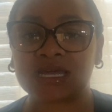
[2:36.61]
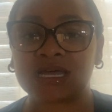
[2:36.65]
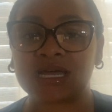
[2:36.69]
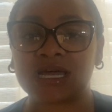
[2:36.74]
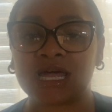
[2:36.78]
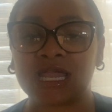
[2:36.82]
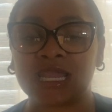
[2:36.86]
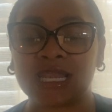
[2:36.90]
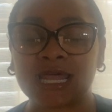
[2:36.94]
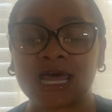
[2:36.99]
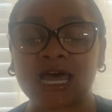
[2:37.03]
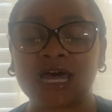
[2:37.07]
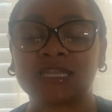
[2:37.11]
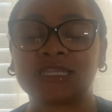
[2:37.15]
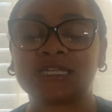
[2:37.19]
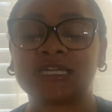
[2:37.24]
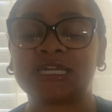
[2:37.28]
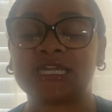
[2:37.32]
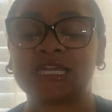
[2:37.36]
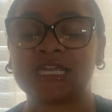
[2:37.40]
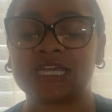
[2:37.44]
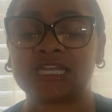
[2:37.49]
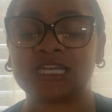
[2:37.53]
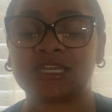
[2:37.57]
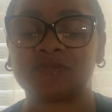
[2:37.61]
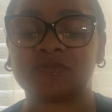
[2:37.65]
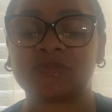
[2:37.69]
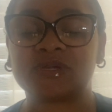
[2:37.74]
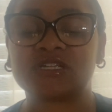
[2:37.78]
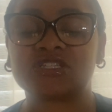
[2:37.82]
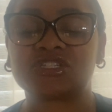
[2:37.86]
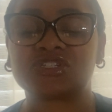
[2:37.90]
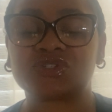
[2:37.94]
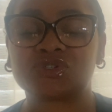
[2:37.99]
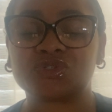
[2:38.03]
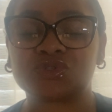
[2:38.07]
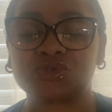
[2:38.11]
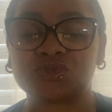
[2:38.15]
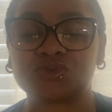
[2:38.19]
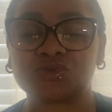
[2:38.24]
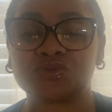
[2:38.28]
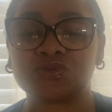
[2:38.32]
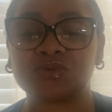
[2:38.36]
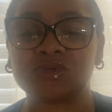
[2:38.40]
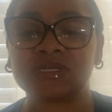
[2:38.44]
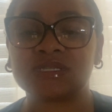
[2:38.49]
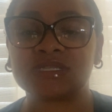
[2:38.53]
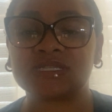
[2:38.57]
allow the enemy
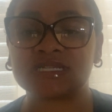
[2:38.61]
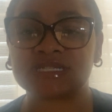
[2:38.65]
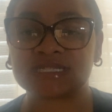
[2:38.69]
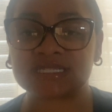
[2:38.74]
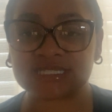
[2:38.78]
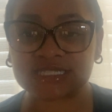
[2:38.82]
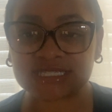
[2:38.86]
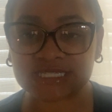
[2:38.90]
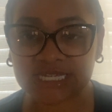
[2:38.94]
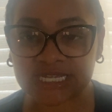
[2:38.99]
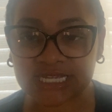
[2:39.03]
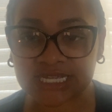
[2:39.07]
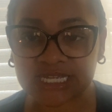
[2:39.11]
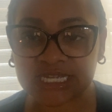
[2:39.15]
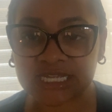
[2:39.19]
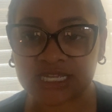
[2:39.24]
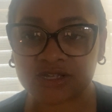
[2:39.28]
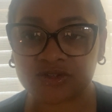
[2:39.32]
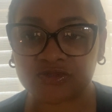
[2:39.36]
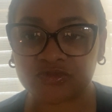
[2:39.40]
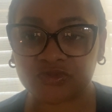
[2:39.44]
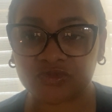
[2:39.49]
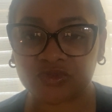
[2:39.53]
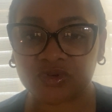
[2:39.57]
to deceive